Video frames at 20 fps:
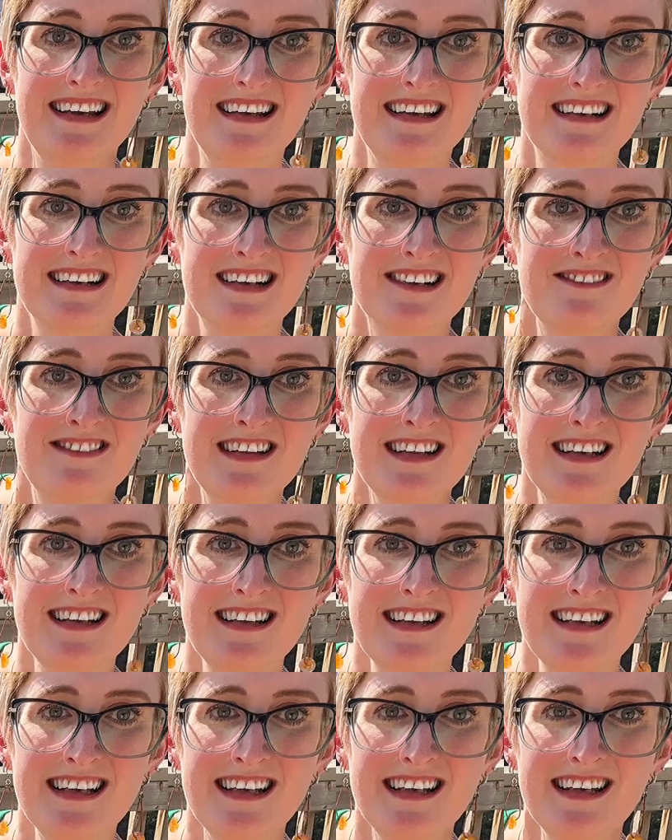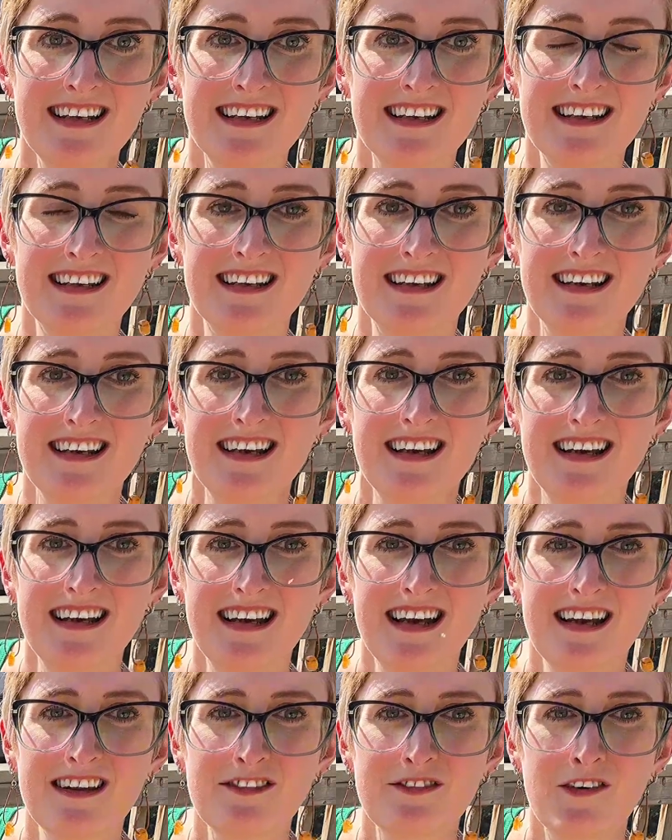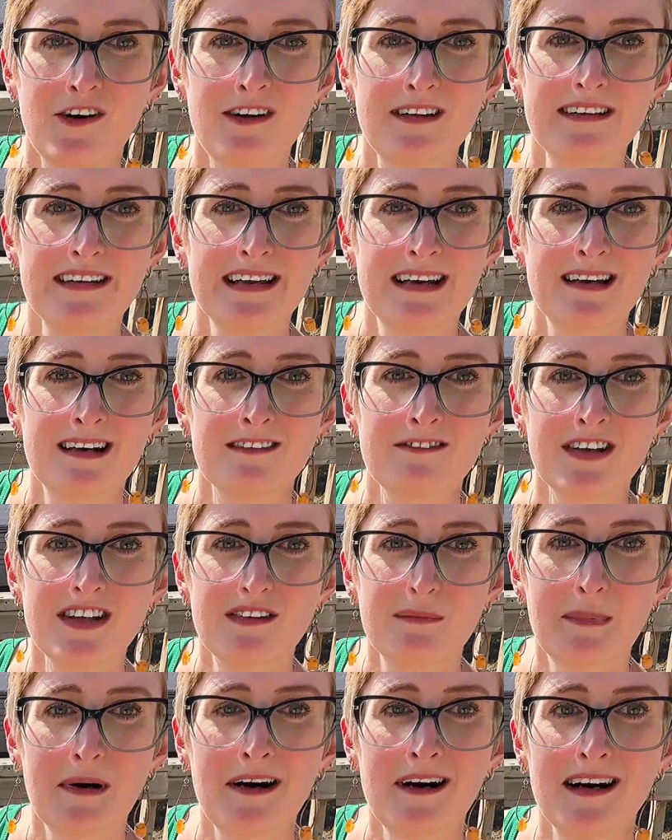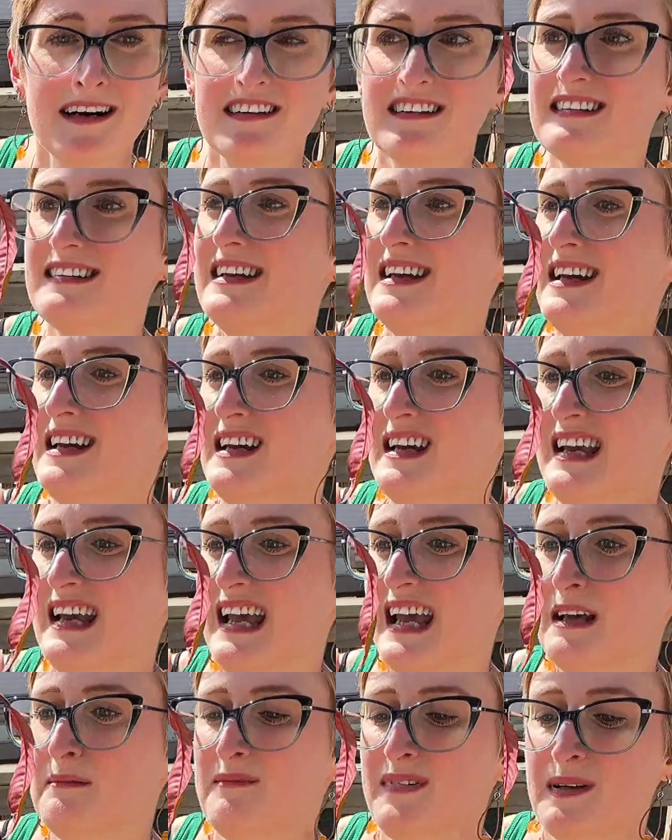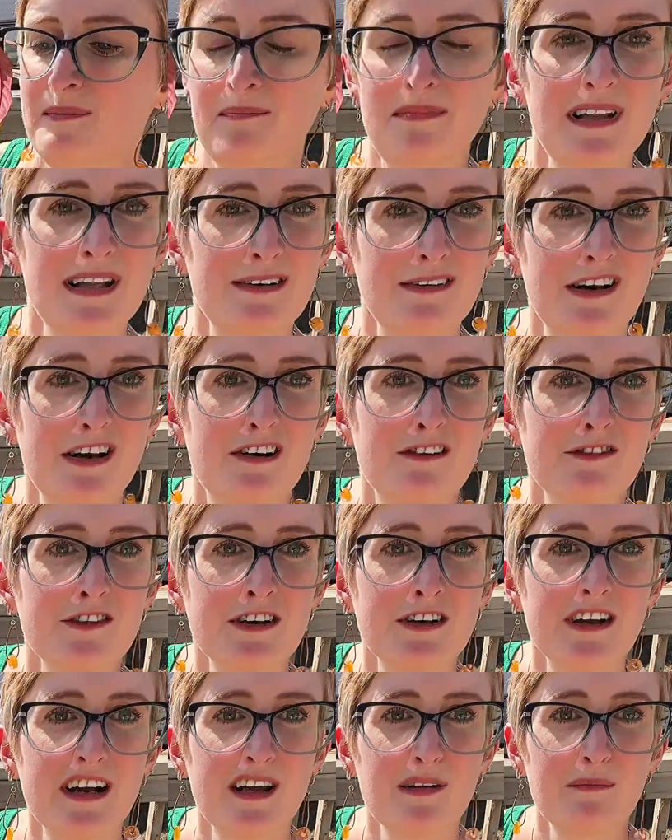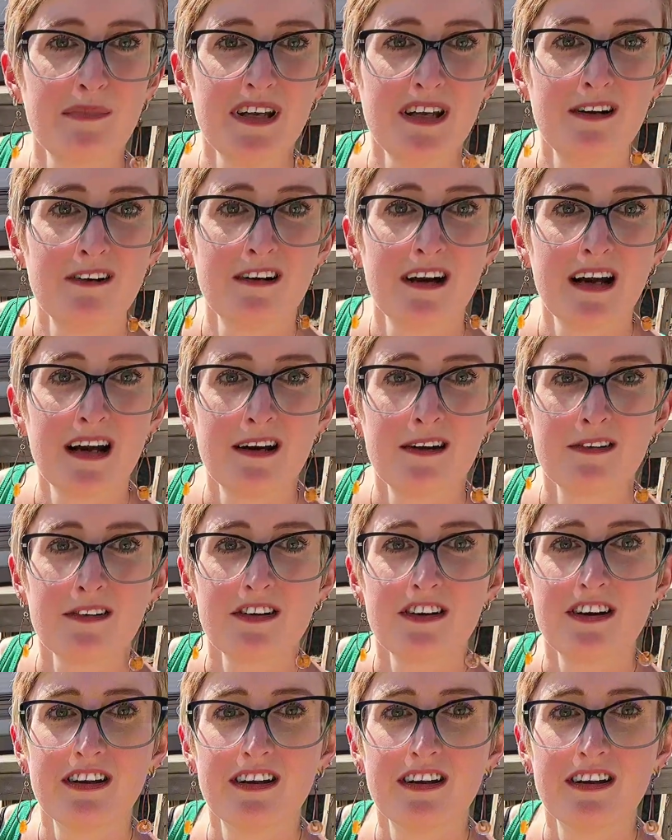completely has fallen out of its pot and been blown over and beat around.